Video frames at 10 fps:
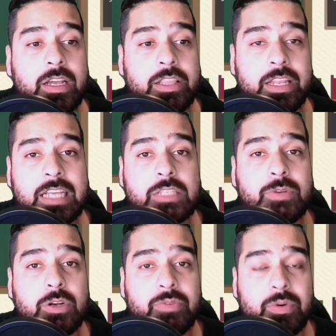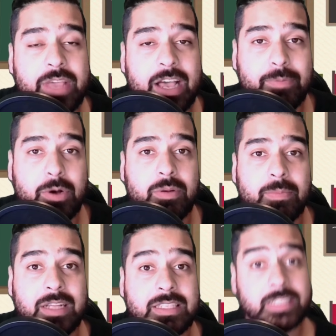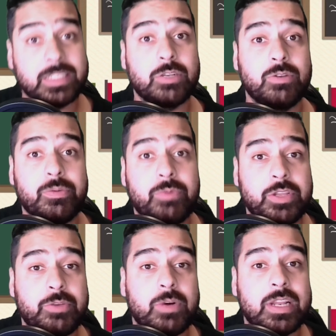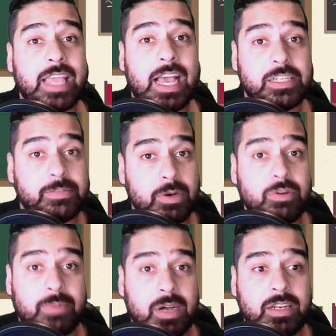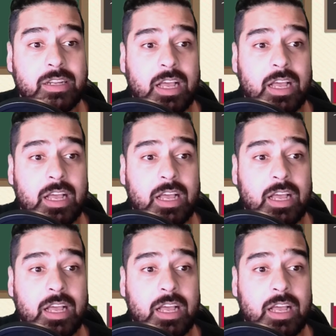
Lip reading: The next one over, we have Pokeballs. This is only when you want to catch a Pokemon.